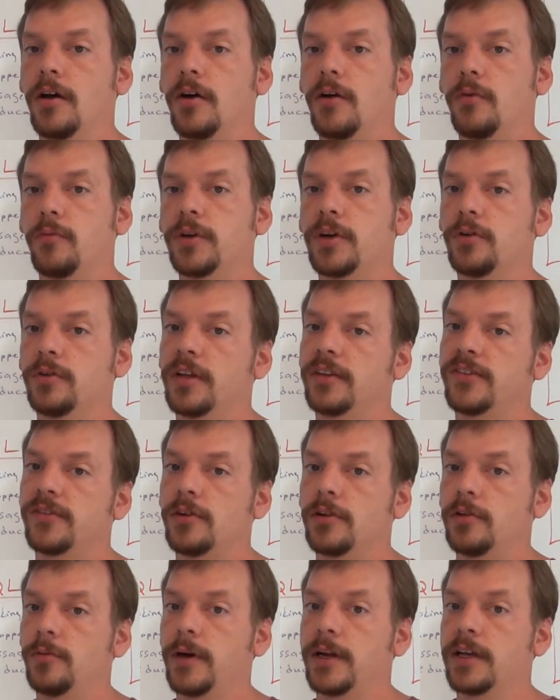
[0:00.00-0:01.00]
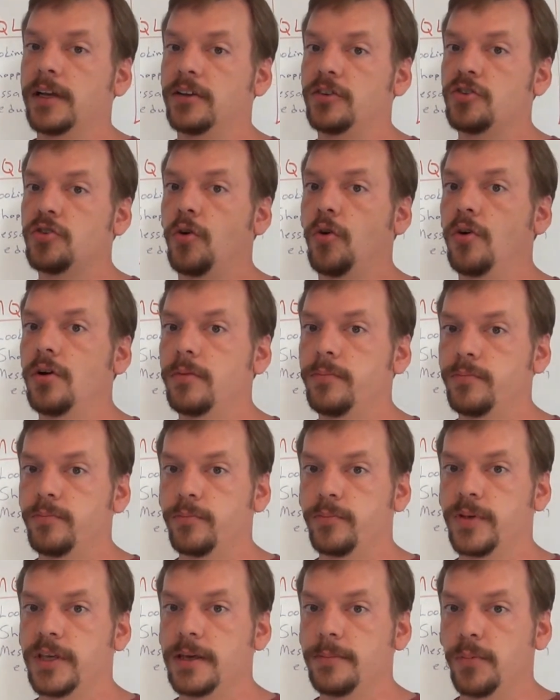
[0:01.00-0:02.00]
We don't necessarily want to ignore
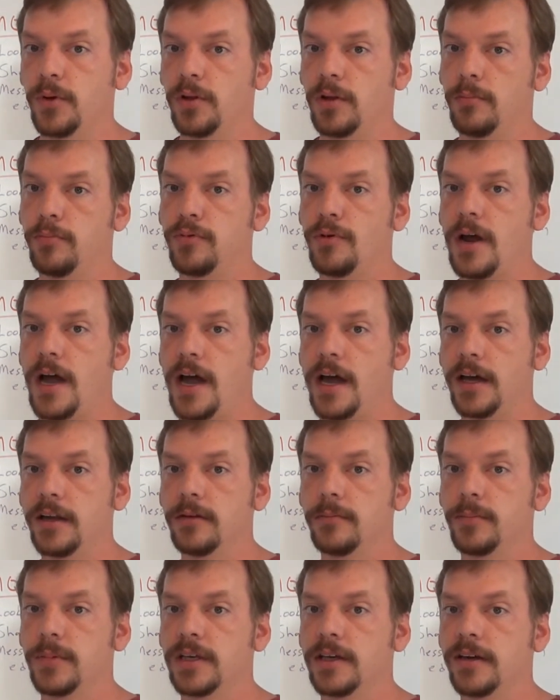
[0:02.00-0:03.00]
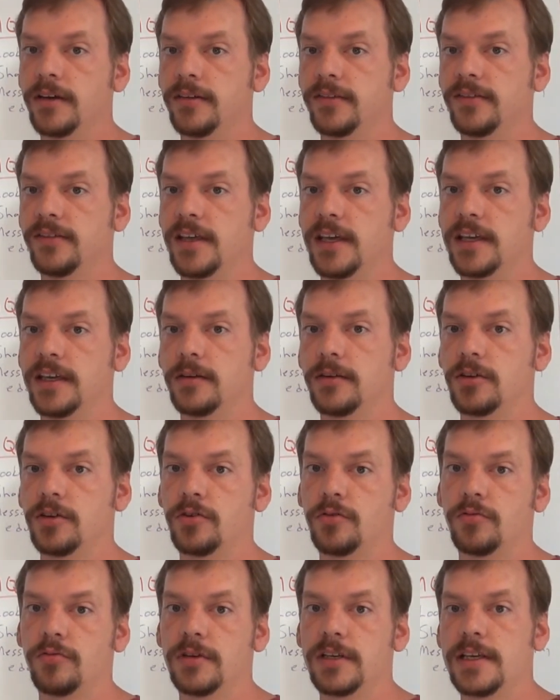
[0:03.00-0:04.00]
people abroad because they can
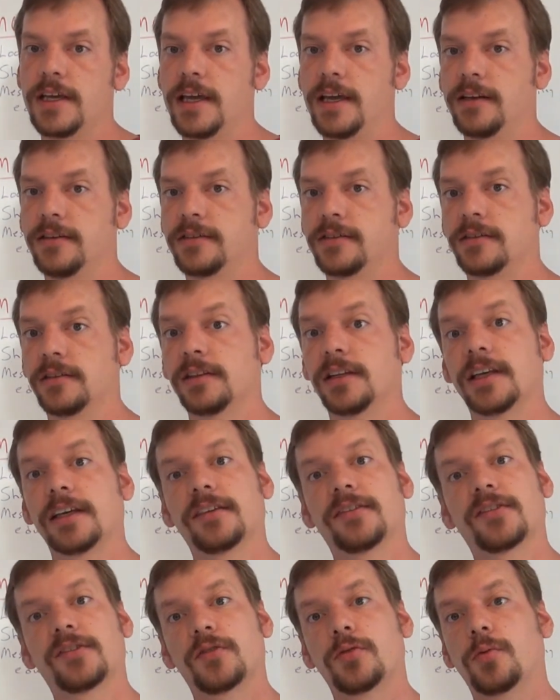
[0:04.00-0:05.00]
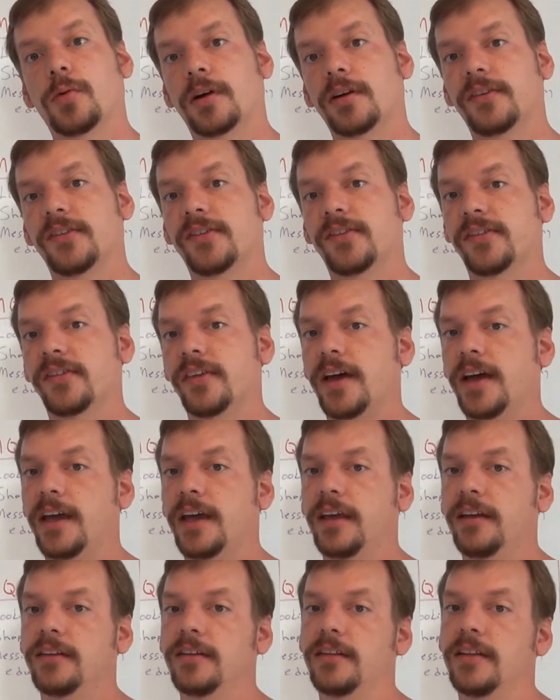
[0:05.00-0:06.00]
create links to our
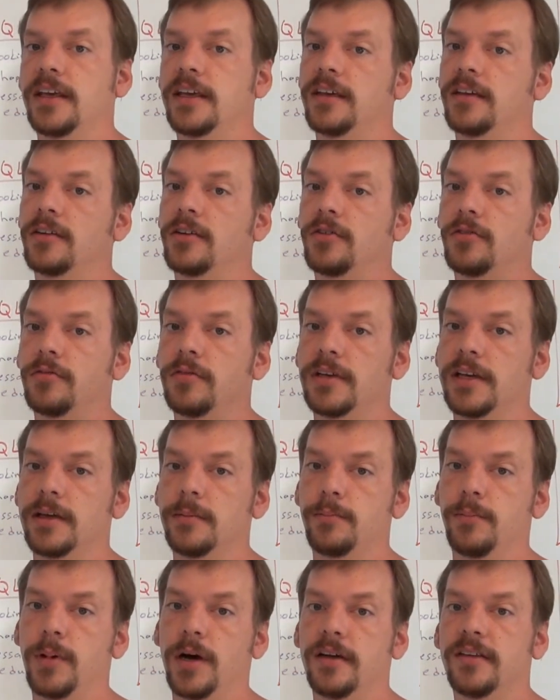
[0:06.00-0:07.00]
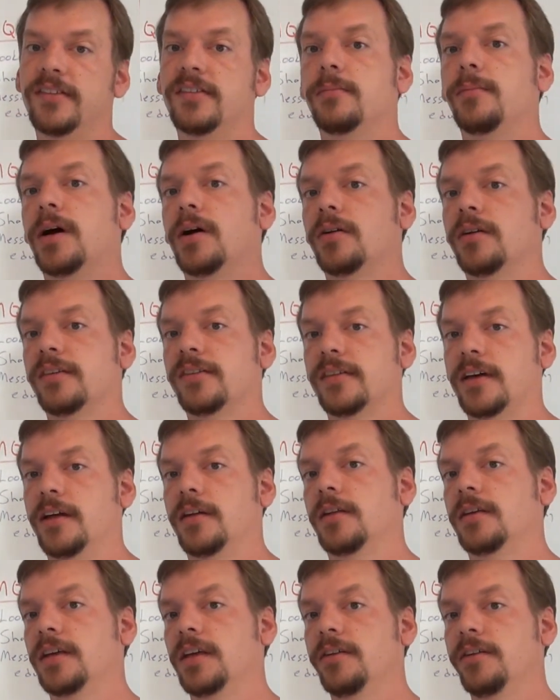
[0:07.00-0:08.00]
site, they can create buzz about us
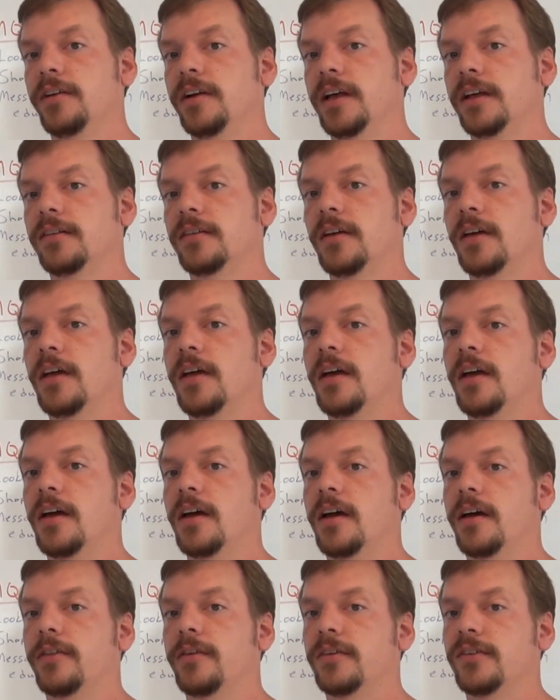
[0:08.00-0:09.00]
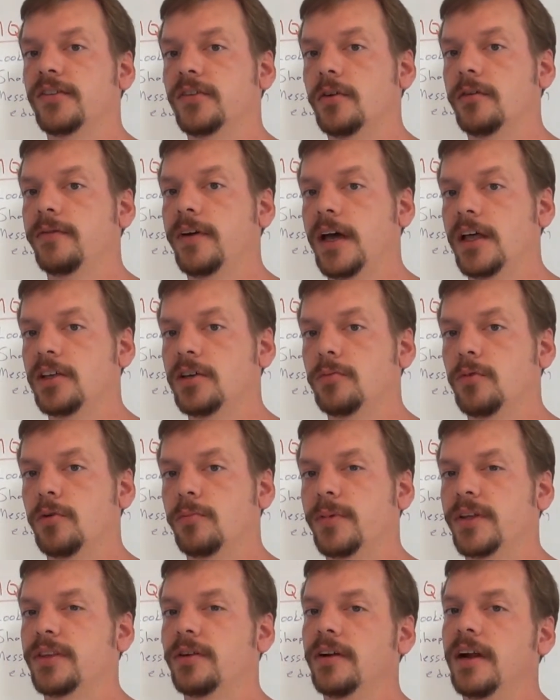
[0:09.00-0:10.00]
on the internet. They're still valuable,
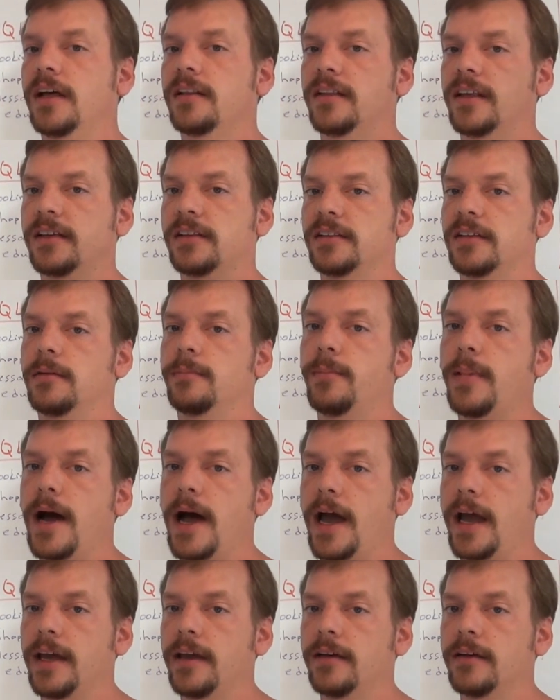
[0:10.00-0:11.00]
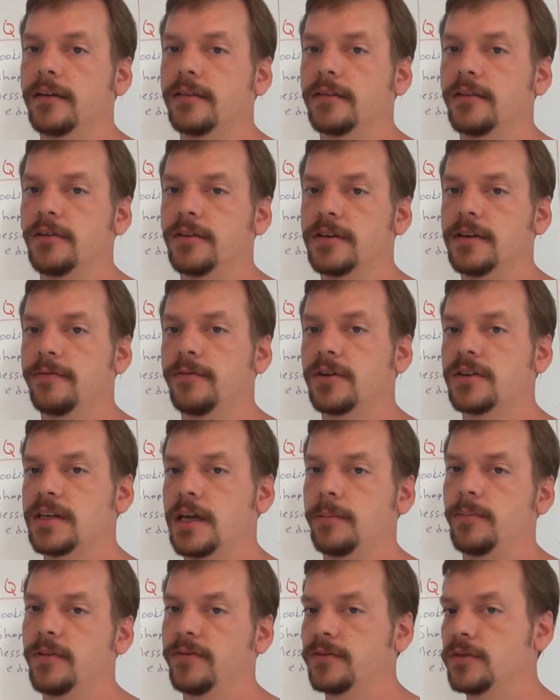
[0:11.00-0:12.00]
but they're not likely to buy. They're a different
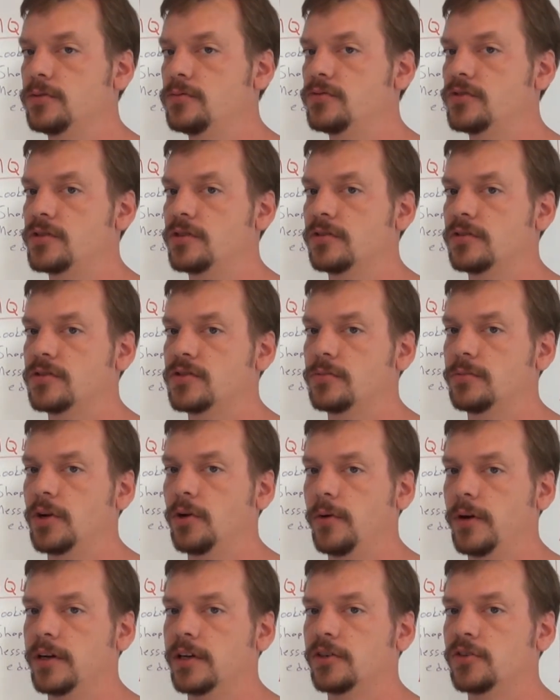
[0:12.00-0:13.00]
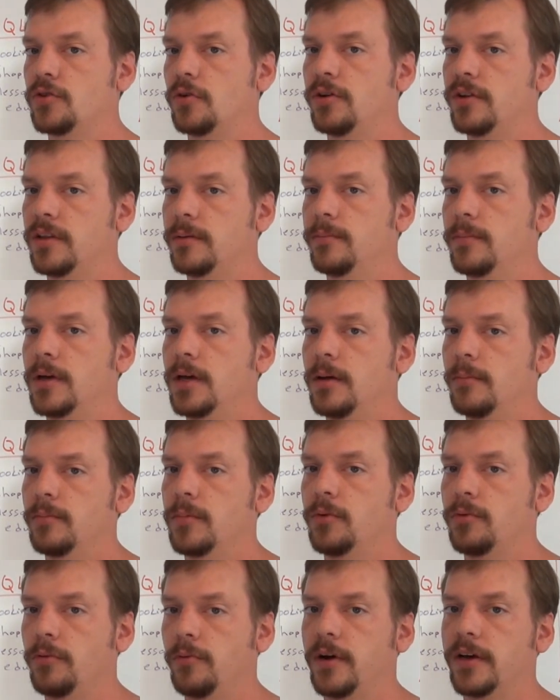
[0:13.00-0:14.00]
type of user. So we don't want to ignore them,
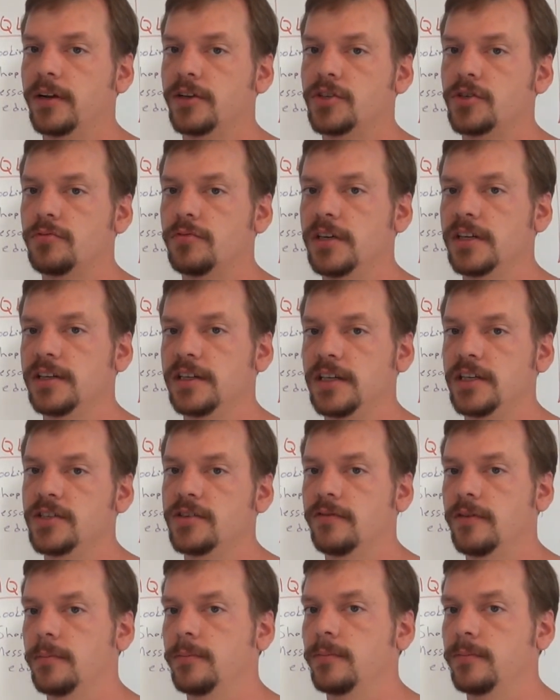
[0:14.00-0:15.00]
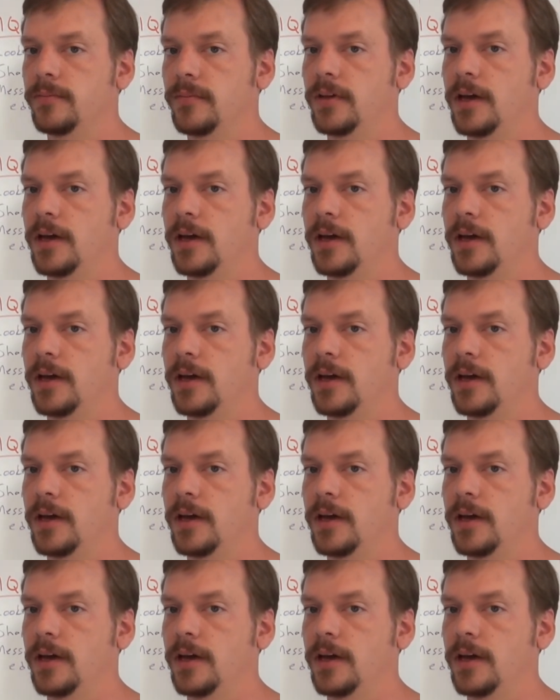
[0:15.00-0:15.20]
but we want to treat each of them